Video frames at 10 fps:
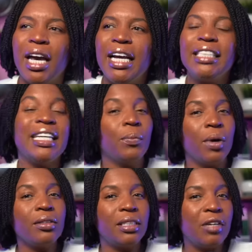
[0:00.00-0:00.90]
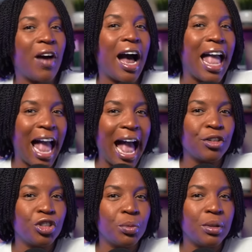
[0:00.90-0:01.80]
He said, well, Tiff, I
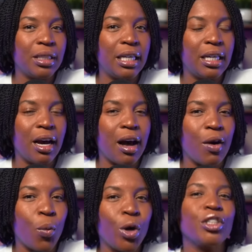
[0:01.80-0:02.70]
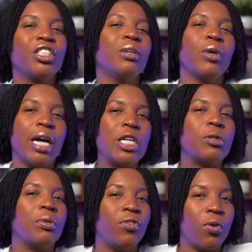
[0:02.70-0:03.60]
actually uh, worked somewhere else
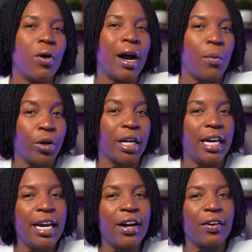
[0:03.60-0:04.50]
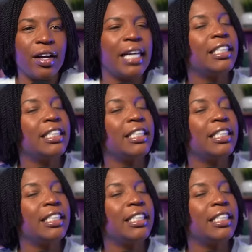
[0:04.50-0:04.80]
before working here. And I